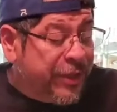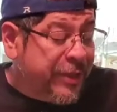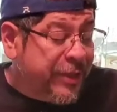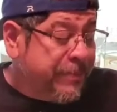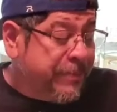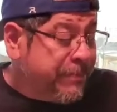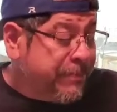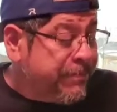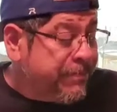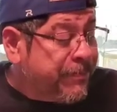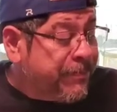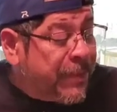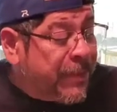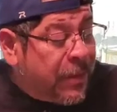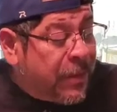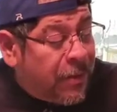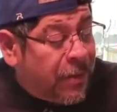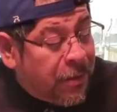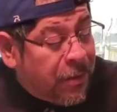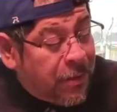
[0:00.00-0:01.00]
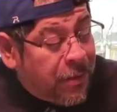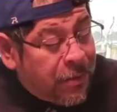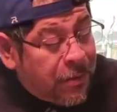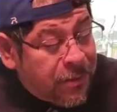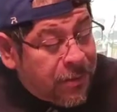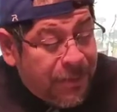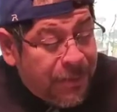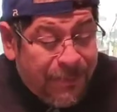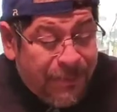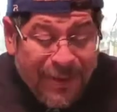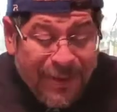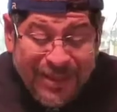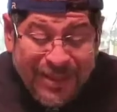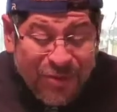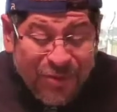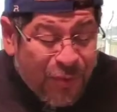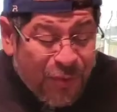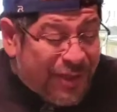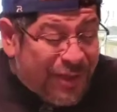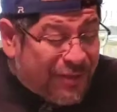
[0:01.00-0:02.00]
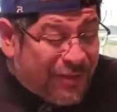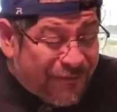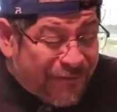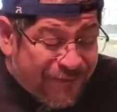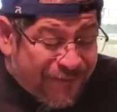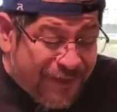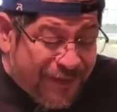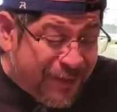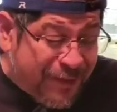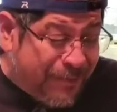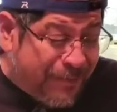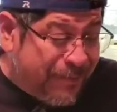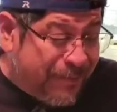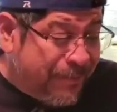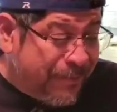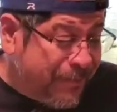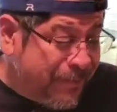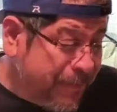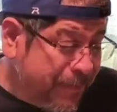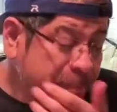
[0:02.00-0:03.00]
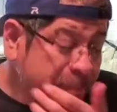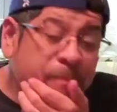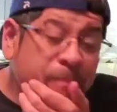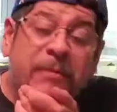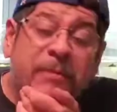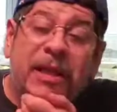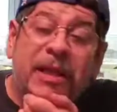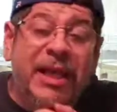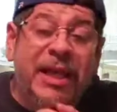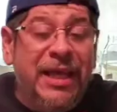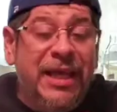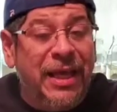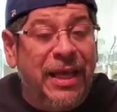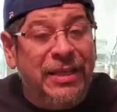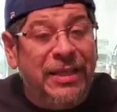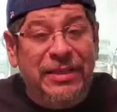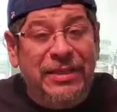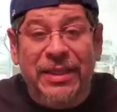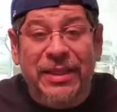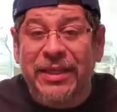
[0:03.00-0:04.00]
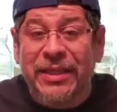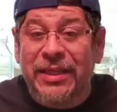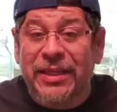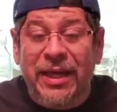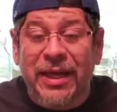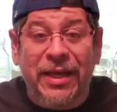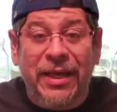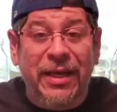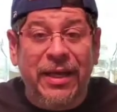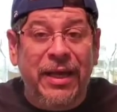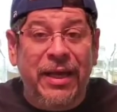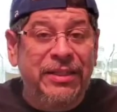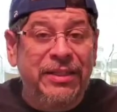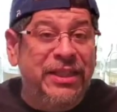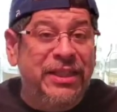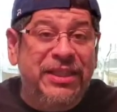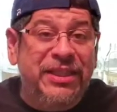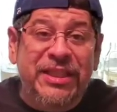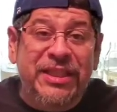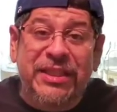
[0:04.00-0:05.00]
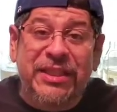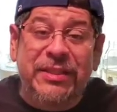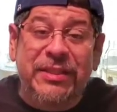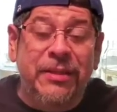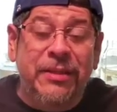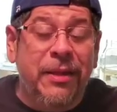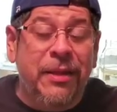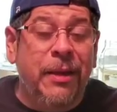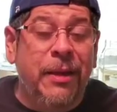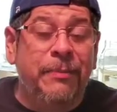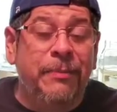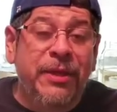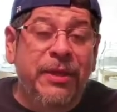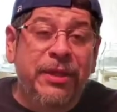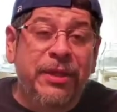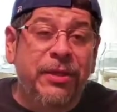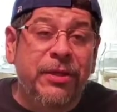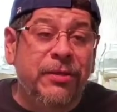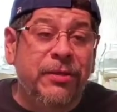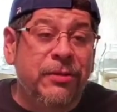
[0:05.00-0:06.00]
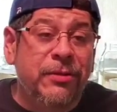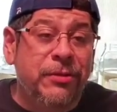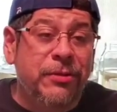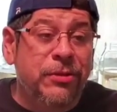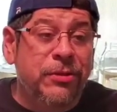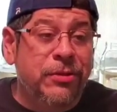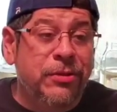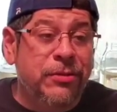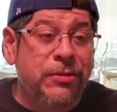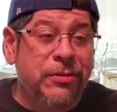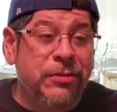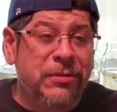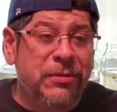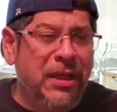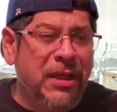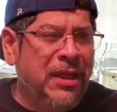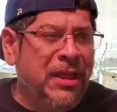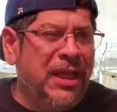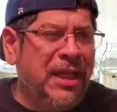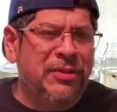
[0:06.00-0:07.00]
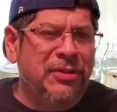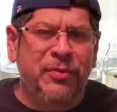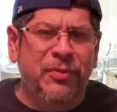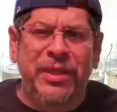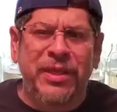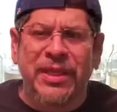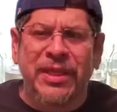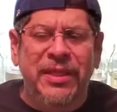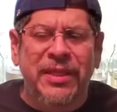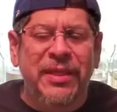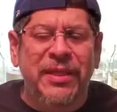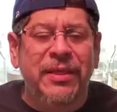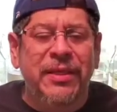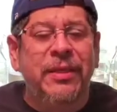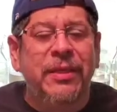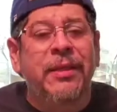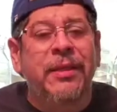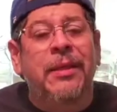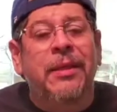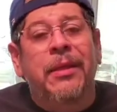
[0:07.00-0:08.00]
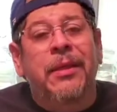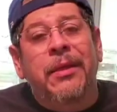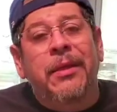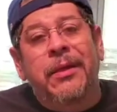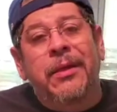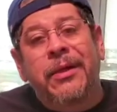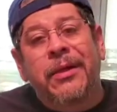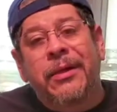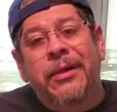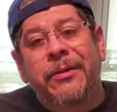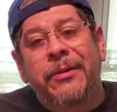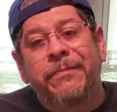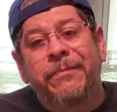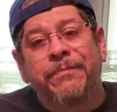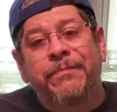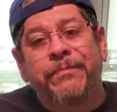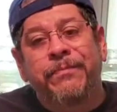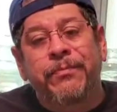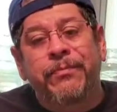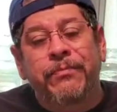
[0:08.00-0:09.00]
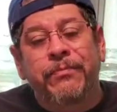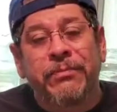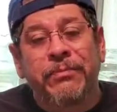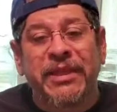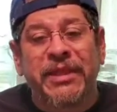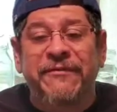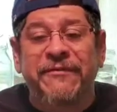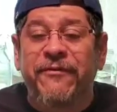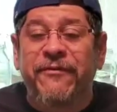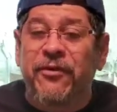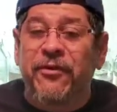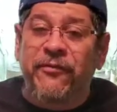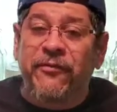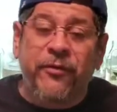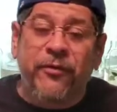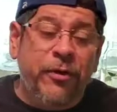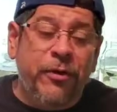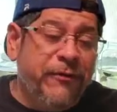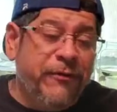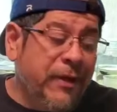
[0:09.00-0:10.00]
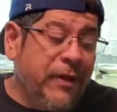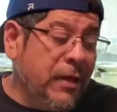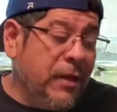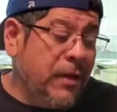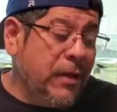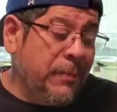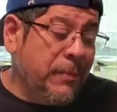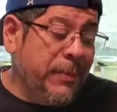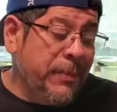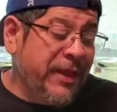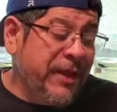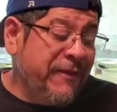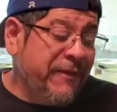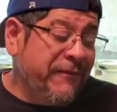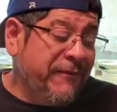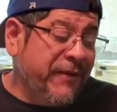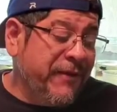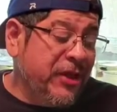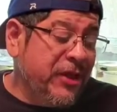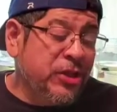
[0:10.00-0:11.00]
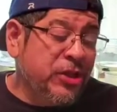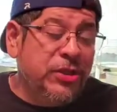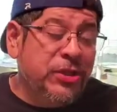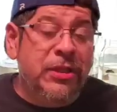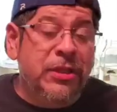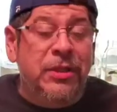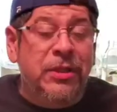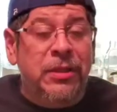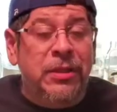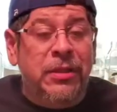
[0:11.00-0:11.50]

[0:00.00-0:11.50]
them. The best way to feed them, like I say, I just did a video not last week I think, best food for betta fish